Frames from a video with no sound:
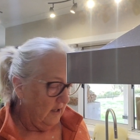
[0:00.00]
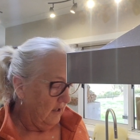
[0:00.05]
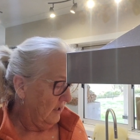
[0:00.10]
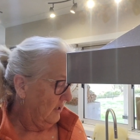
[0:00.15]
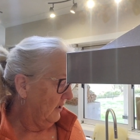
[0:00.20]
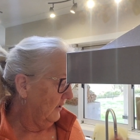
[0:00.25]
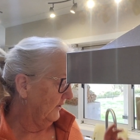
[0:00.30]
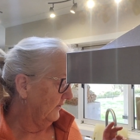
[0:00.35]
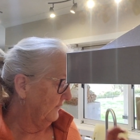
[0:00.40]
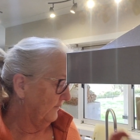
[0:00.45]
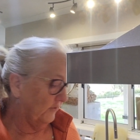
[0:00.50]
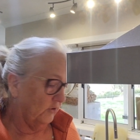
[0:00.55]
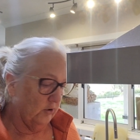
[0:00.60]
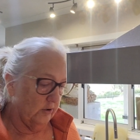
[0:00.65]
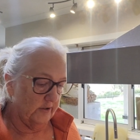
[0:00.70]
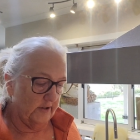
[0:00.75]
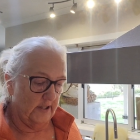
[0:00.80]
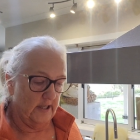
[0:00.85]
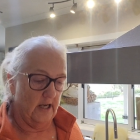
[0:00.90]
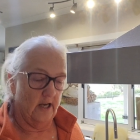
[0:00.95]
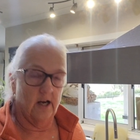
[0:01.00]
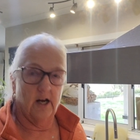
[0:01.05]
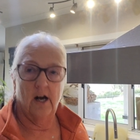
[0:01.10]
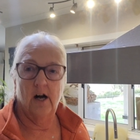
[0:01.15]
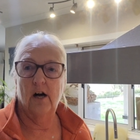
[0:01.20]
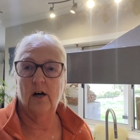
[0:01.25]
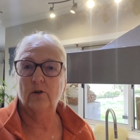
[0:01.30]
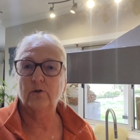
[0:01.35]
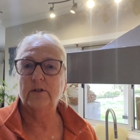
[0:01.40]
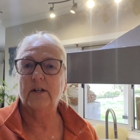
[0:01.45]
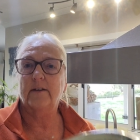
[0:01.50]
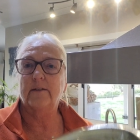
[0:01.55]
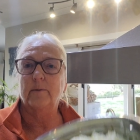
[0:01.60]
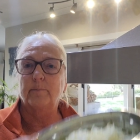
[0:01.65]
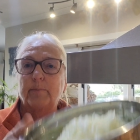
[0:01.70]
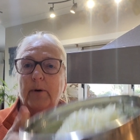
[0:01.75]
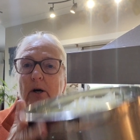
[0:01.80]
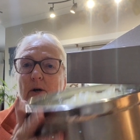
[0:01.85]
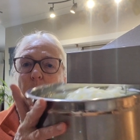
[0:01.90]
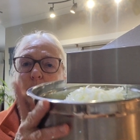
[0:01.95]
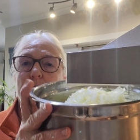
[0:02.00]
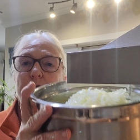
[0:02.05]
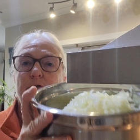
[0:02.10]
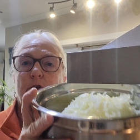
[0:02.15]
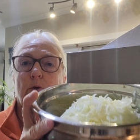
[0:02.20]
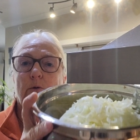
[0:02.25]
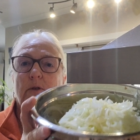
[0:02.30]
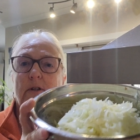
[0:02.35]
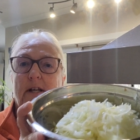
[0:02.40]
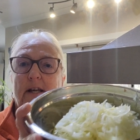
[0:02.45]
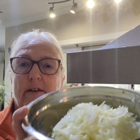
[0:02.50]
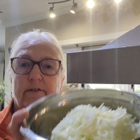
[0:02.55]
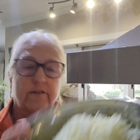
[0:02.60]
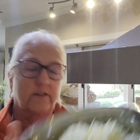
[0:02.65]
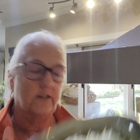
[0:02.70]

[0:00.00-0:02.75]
I've got a whole nother bowl full left